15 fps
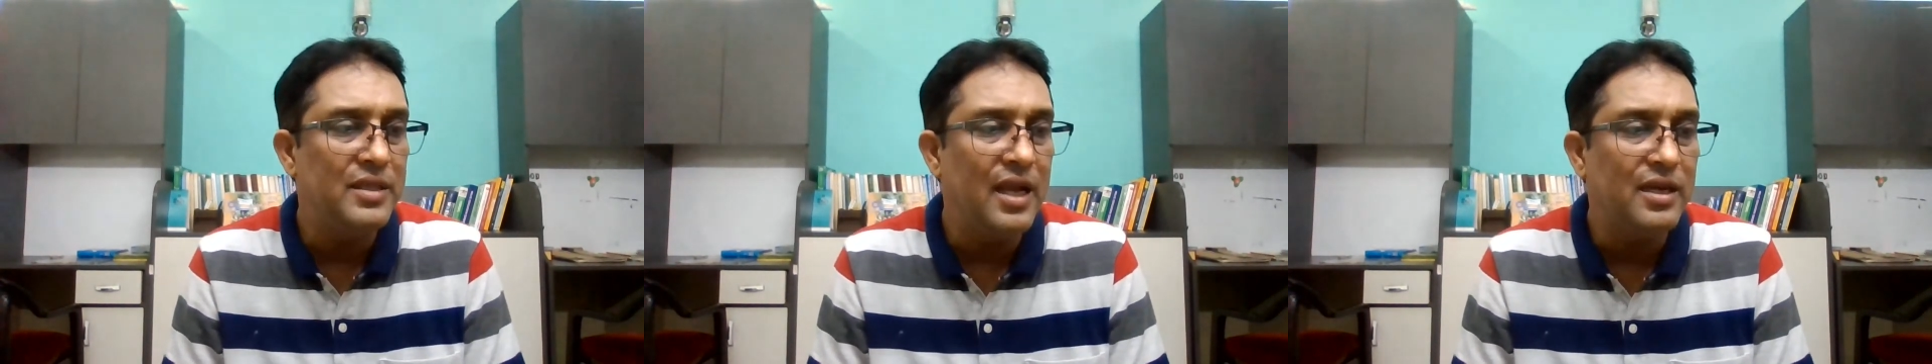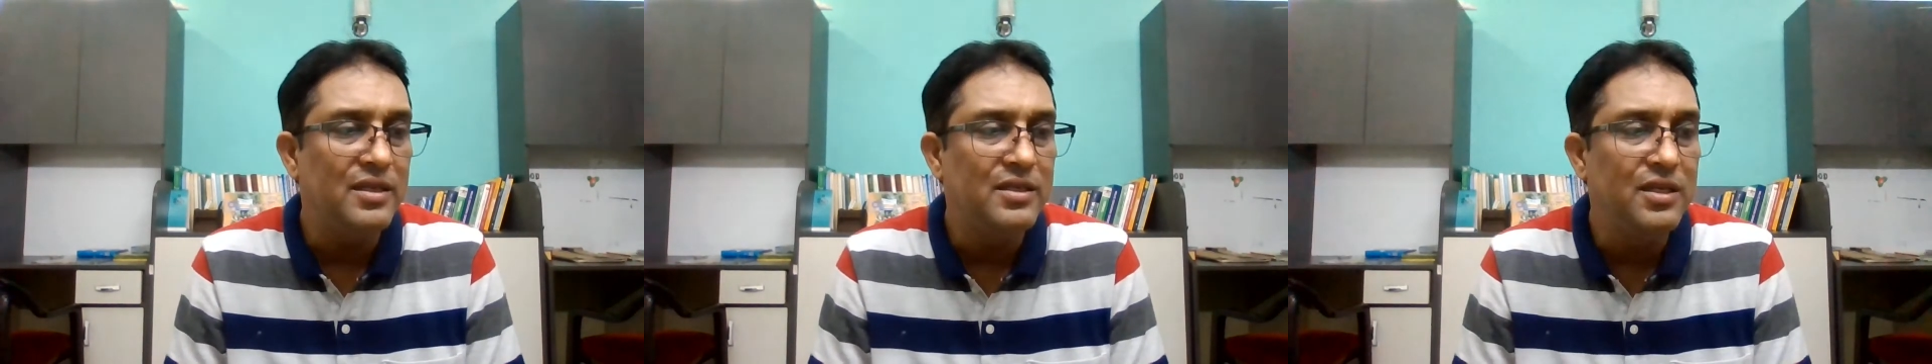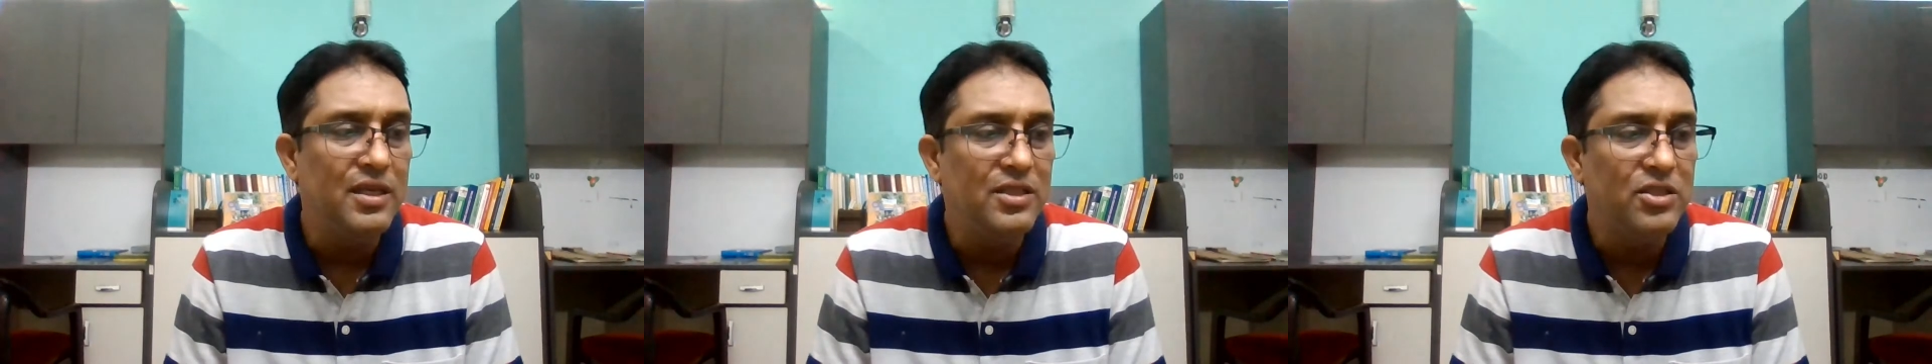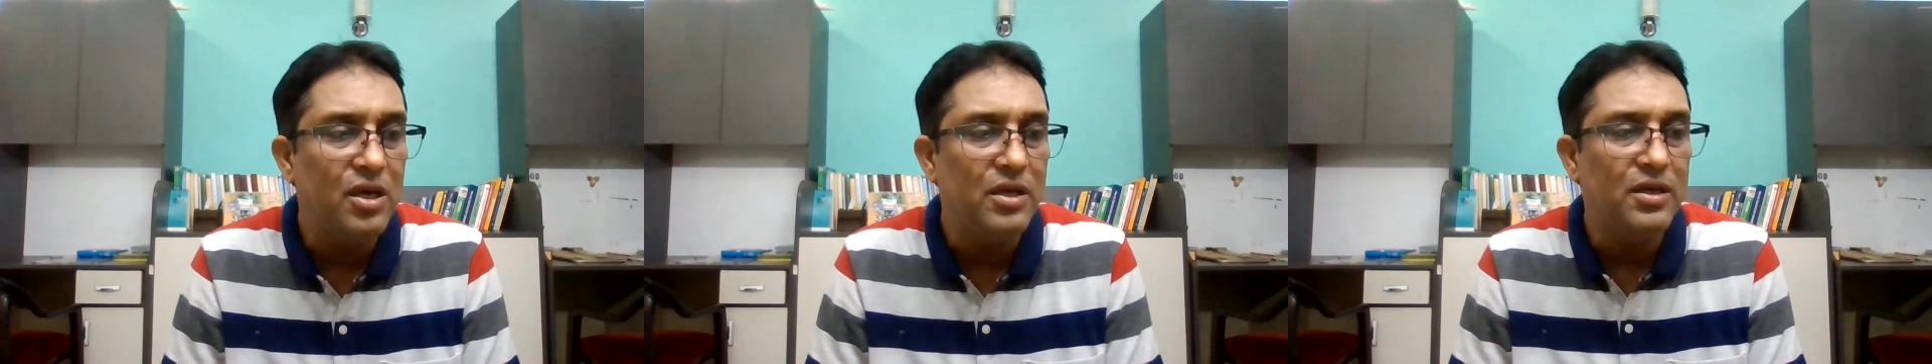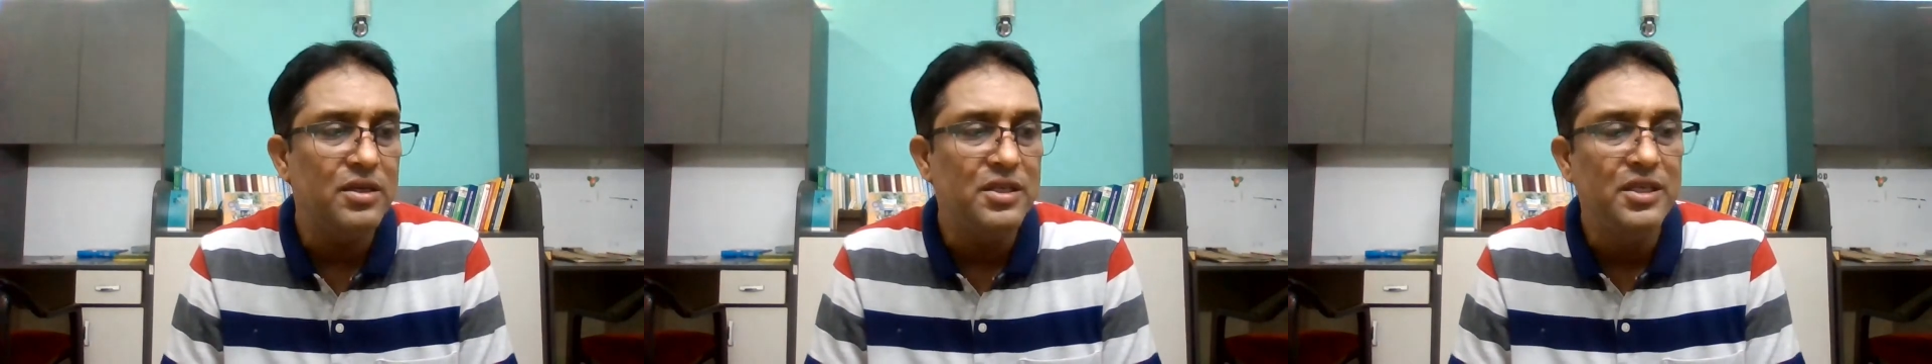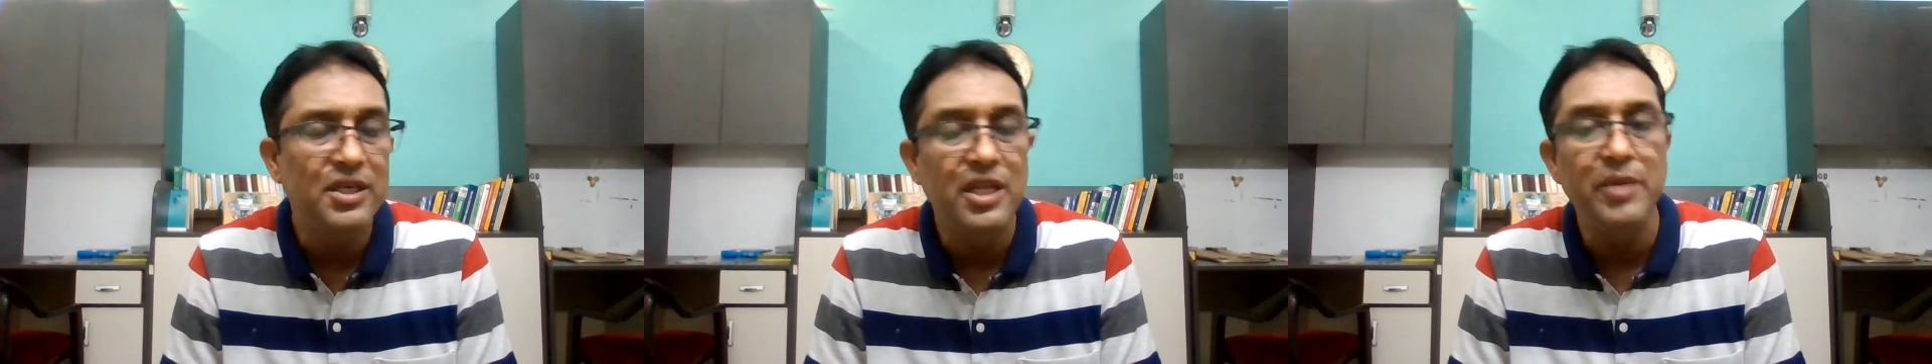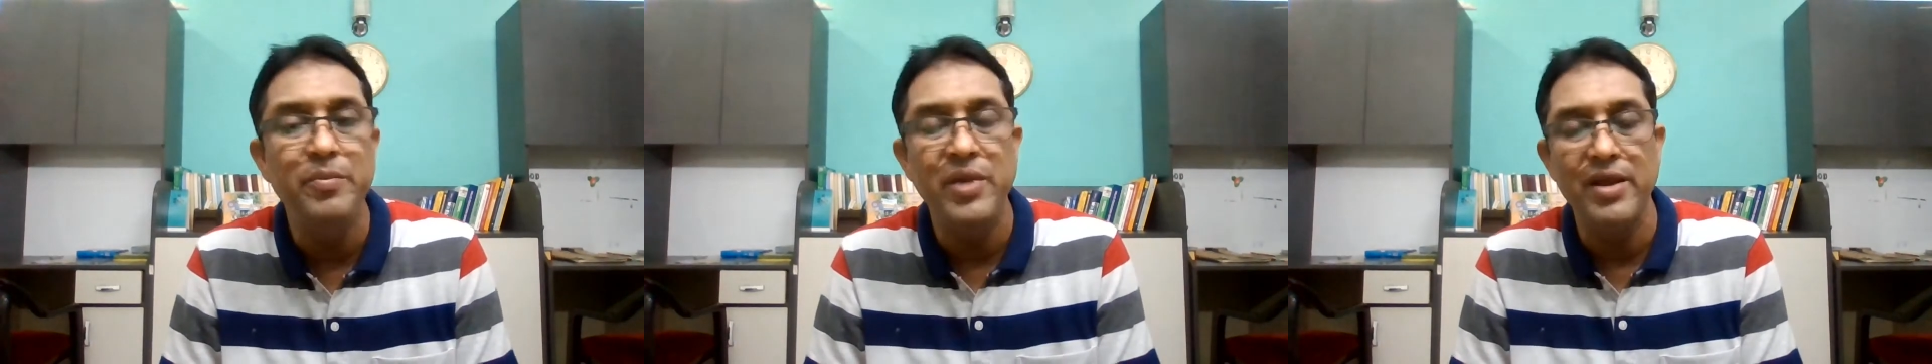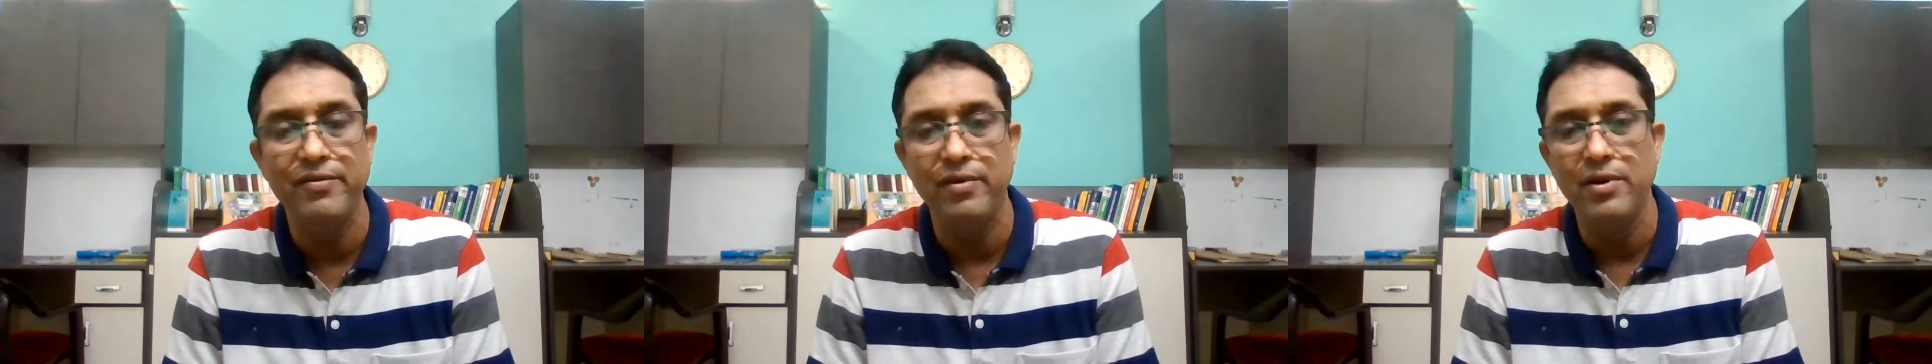that teacher team
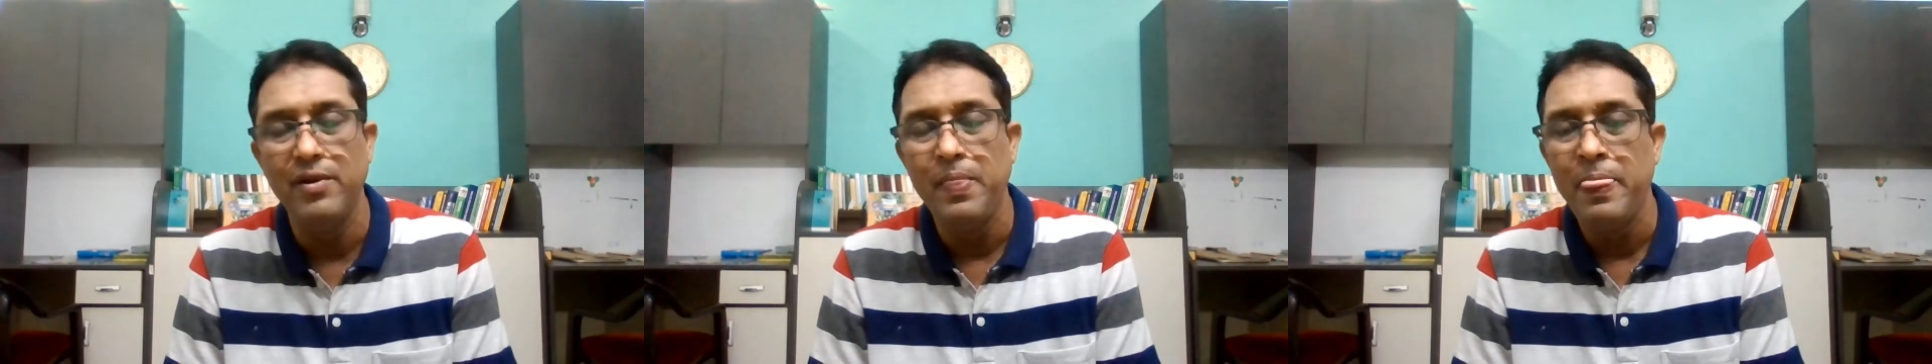level.